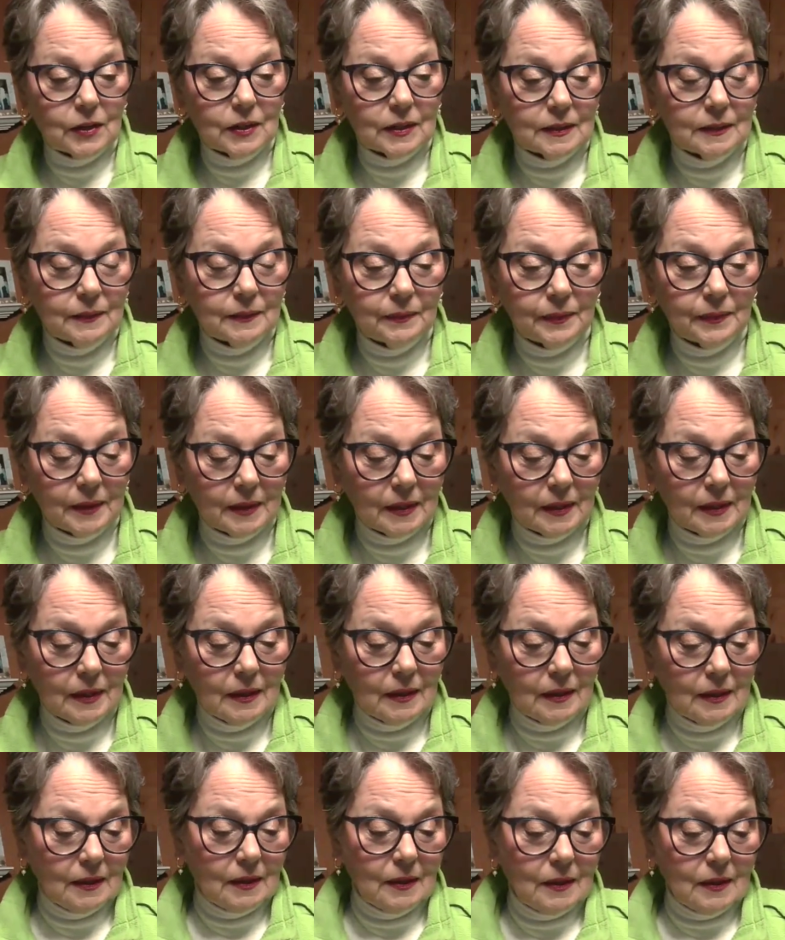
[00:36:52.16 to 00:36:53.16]
good.
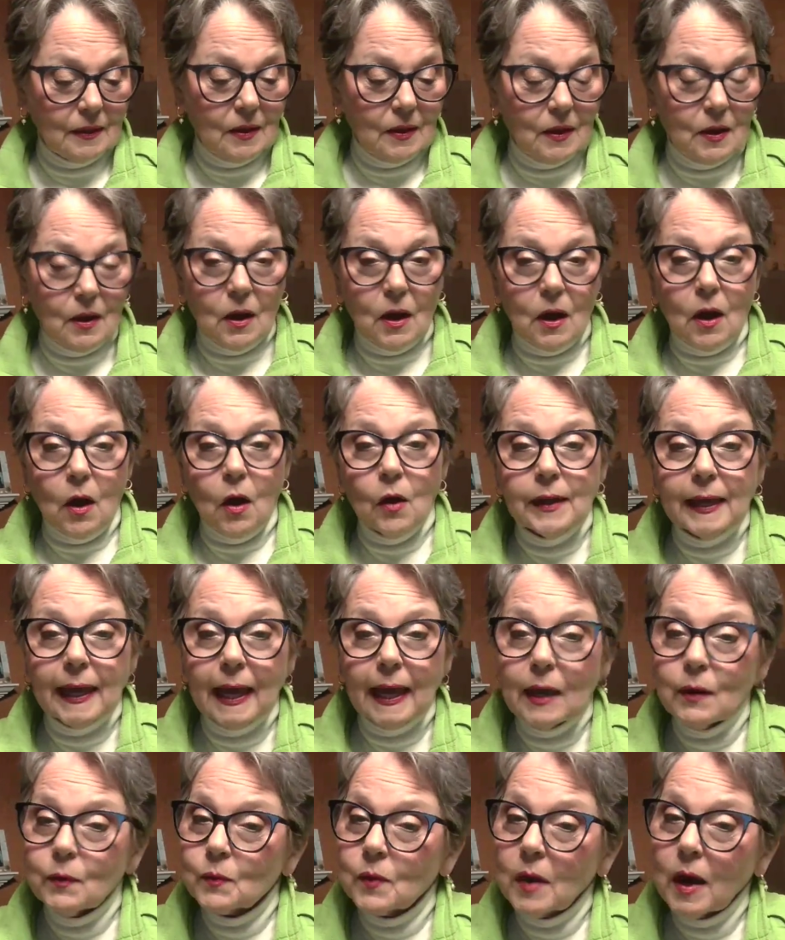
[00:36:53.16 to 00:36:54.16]

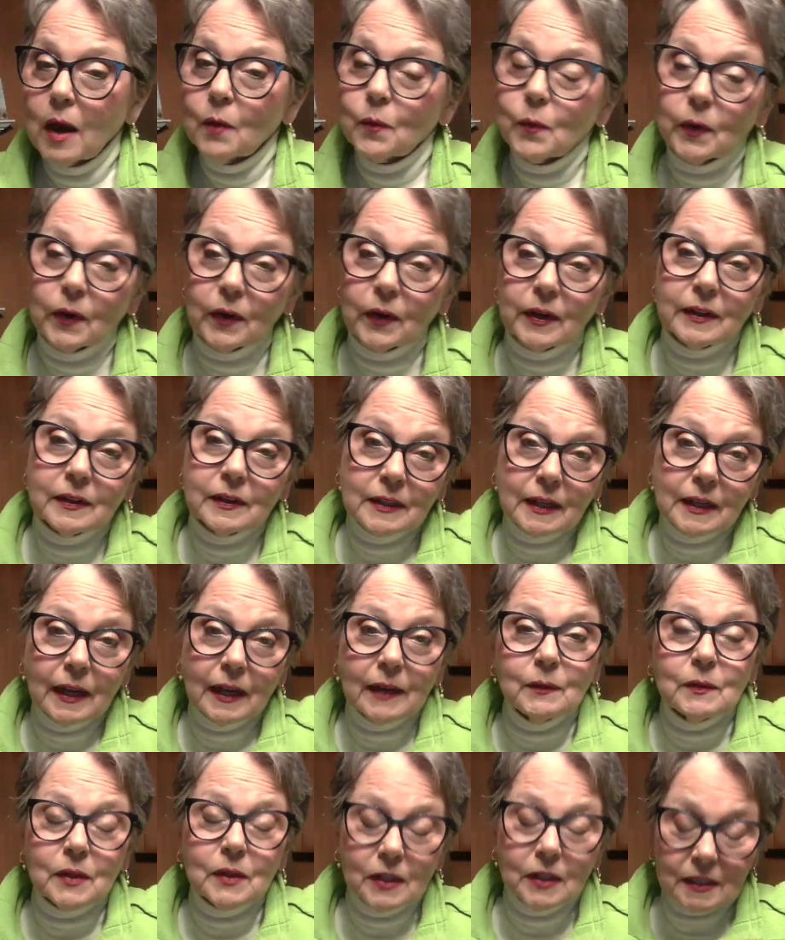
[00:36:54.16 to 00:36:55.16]
Okay, well, we're
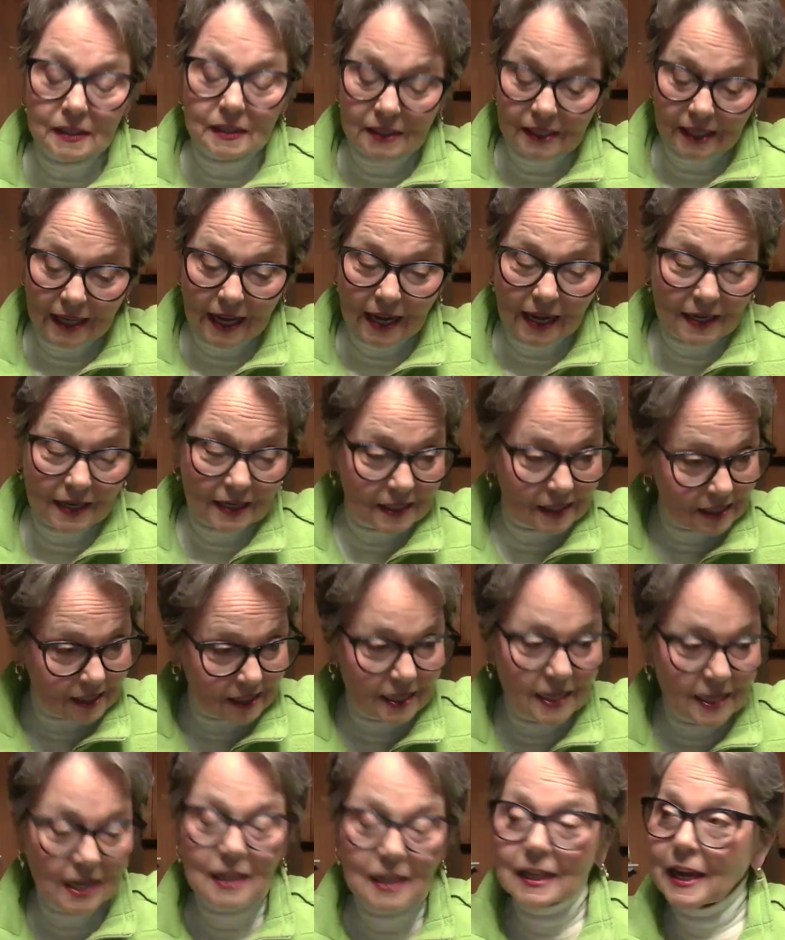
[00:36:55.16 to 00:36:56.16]
again going to say
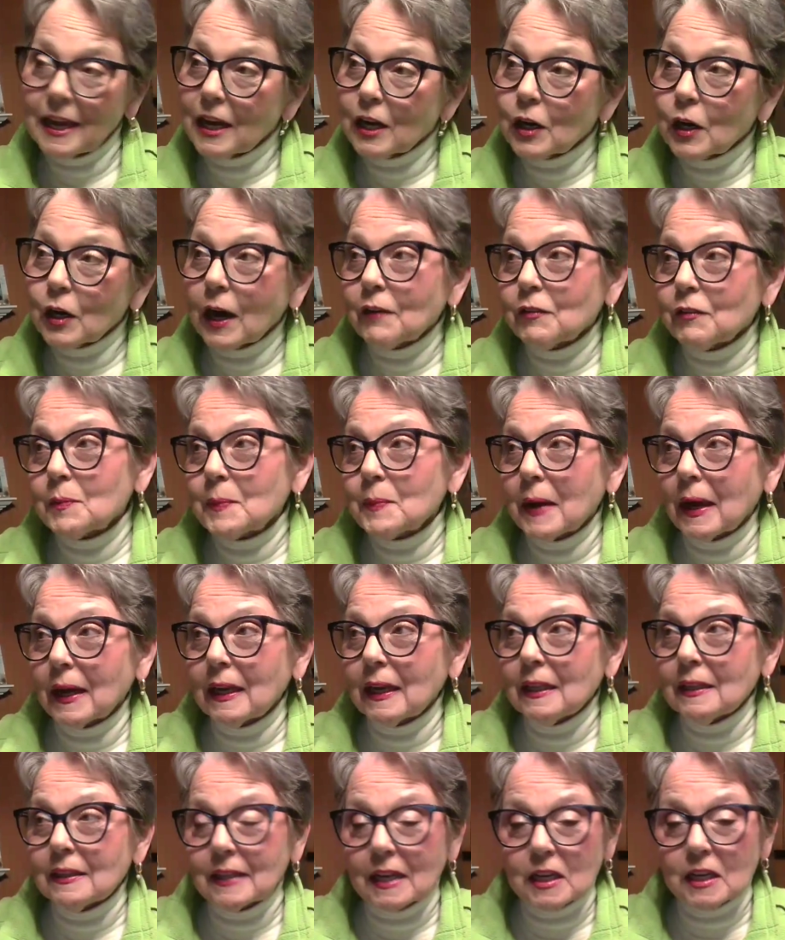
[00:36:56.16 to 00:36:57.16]
see you later,
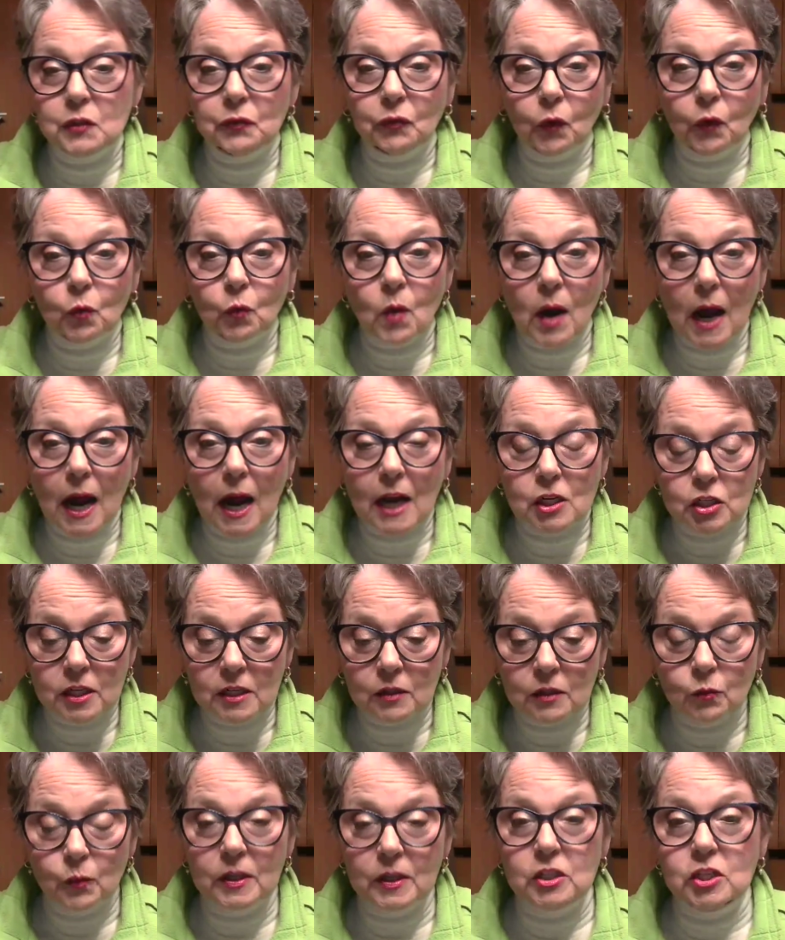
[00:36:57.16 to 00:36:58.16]
everybody. Thanks for
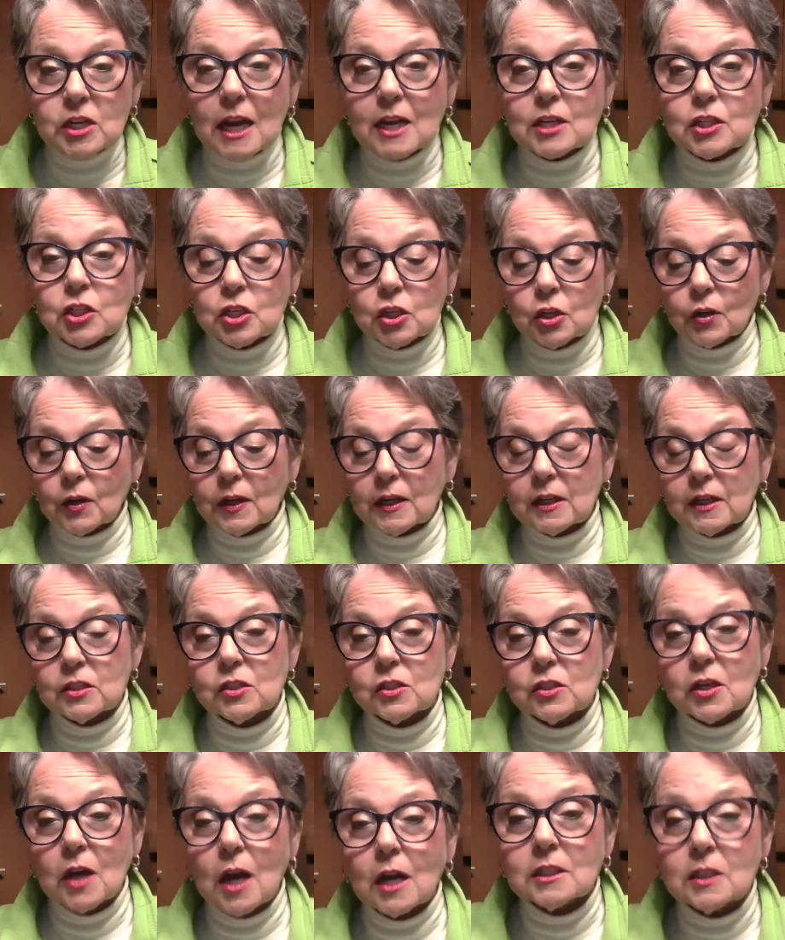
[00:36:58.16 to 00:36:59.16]
watching. Reach out to your
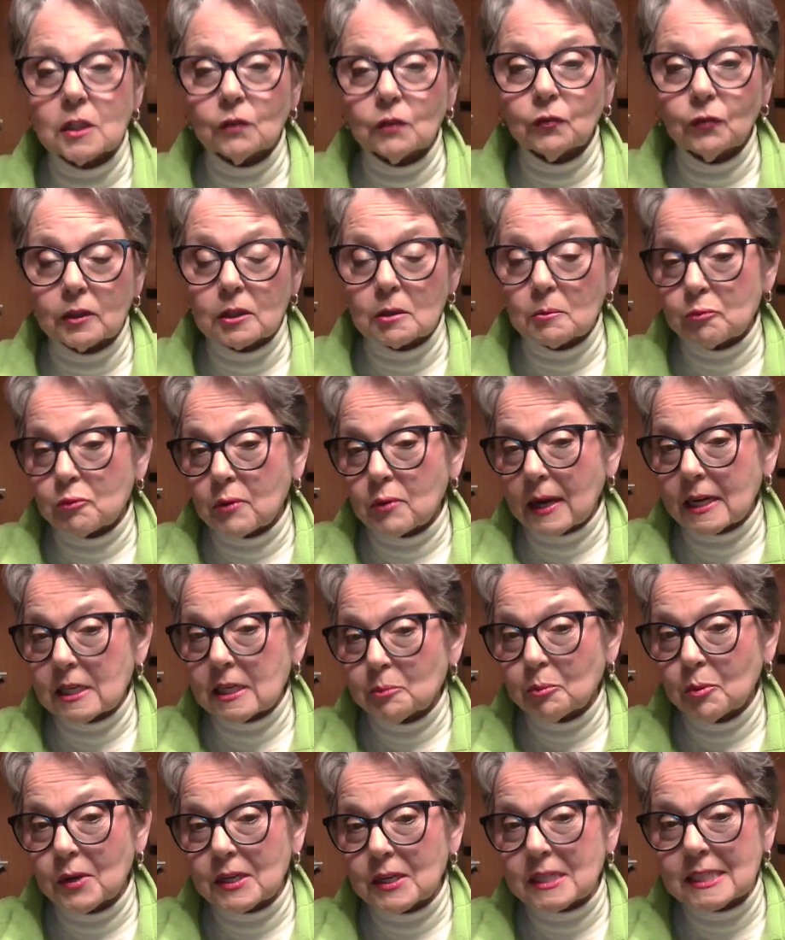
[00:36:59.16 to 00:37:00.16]
consultant for the price
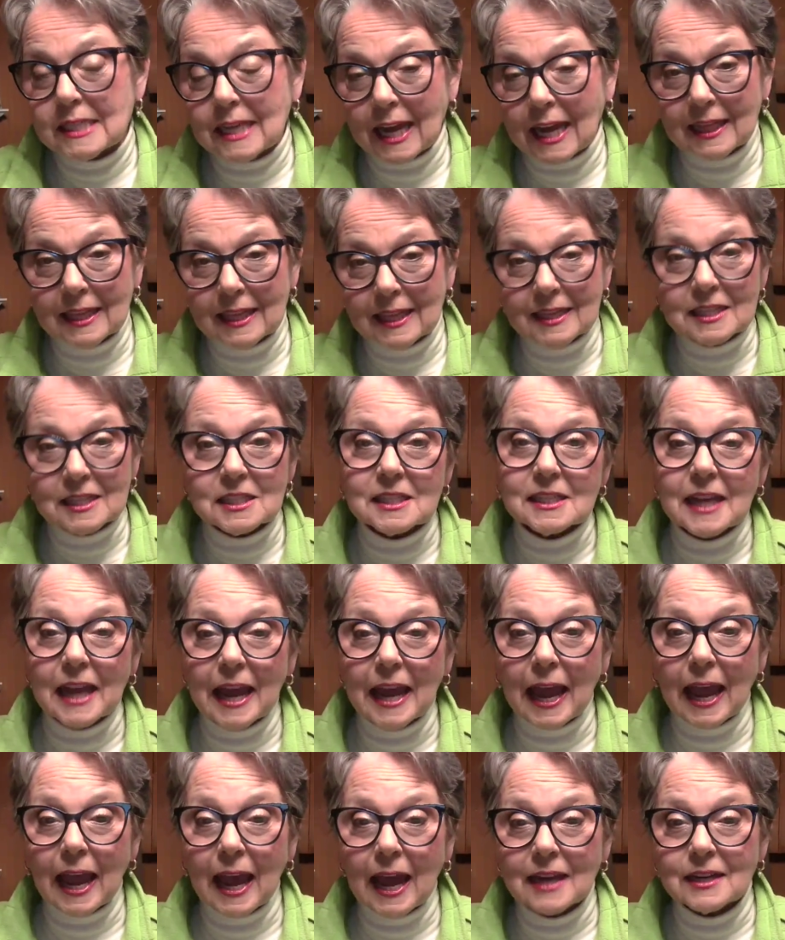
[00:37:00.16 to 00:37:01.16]
points on this.
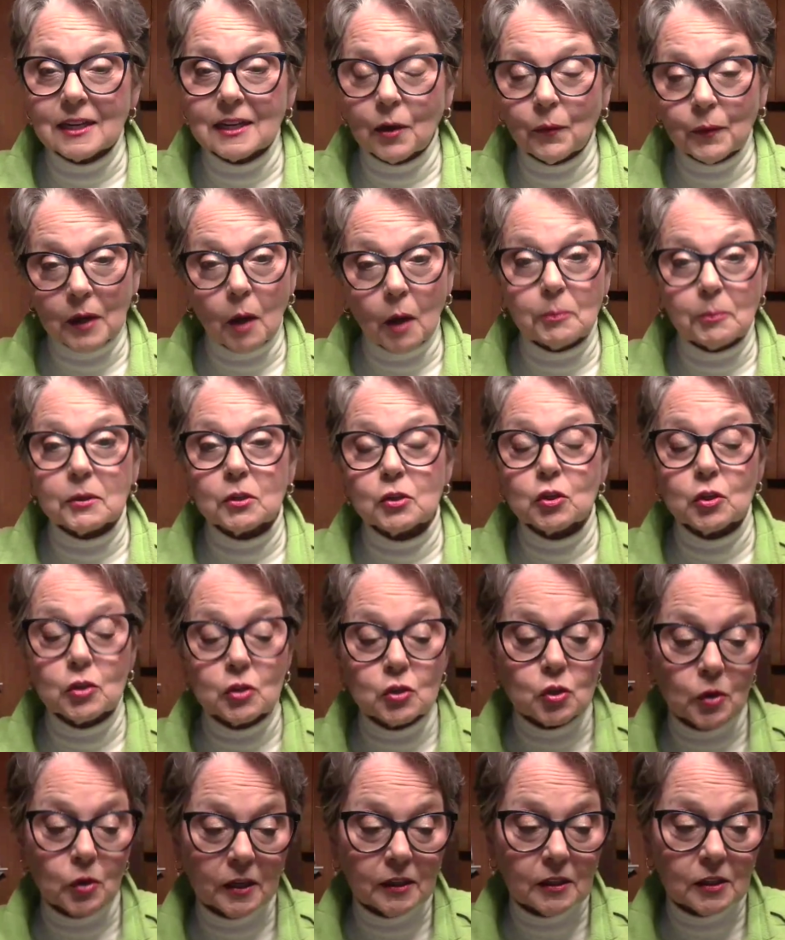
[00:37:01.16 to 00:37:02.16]
And we hope that you
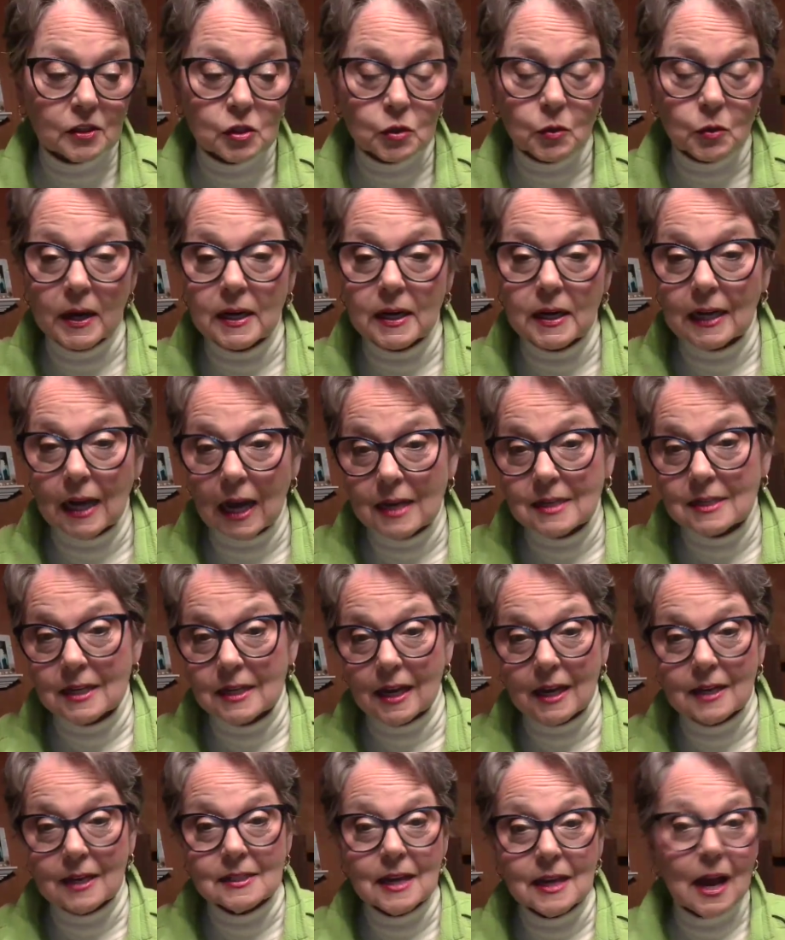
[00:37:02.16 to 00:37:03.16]
enjoyed this great
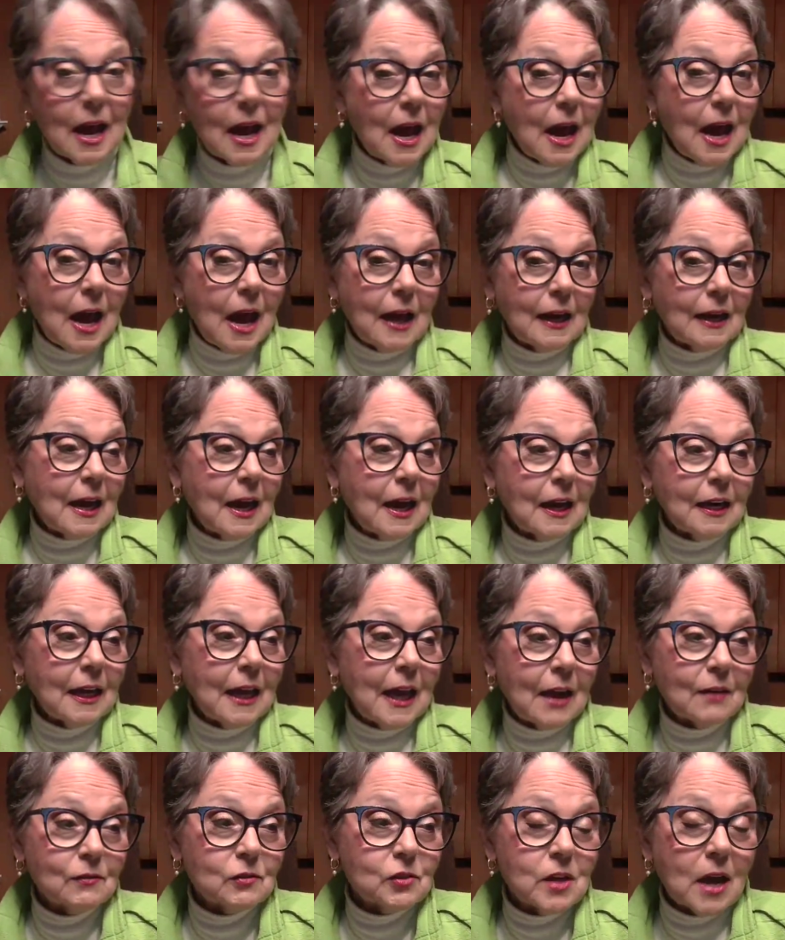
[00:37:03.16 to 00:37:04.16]
content on how to
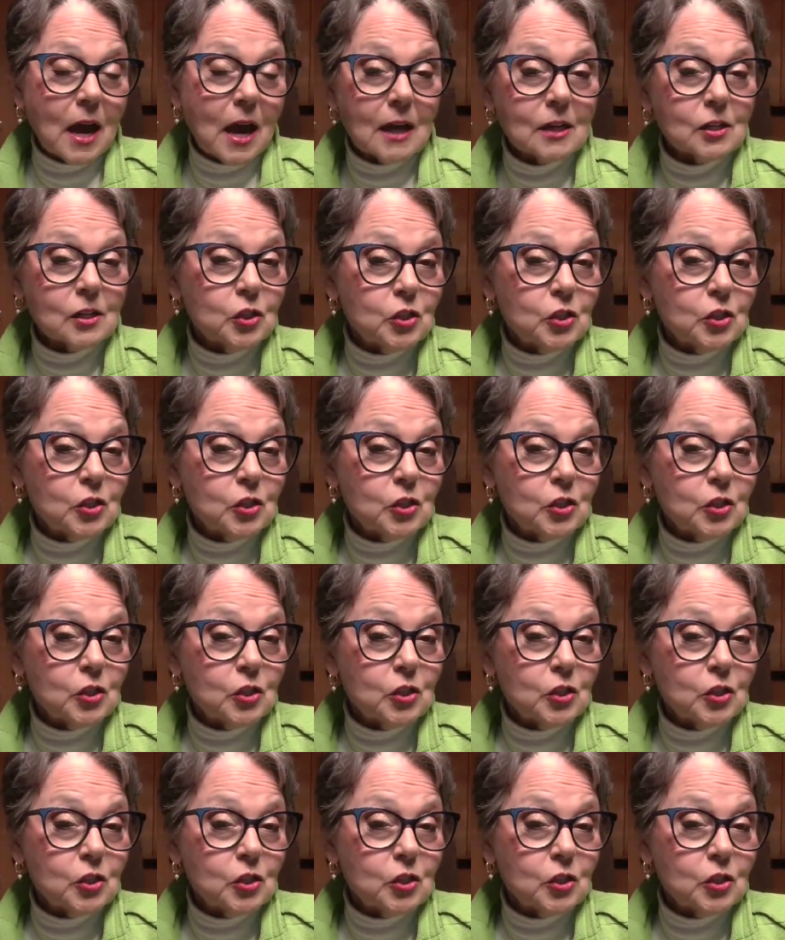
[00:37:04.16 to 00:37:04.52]
have a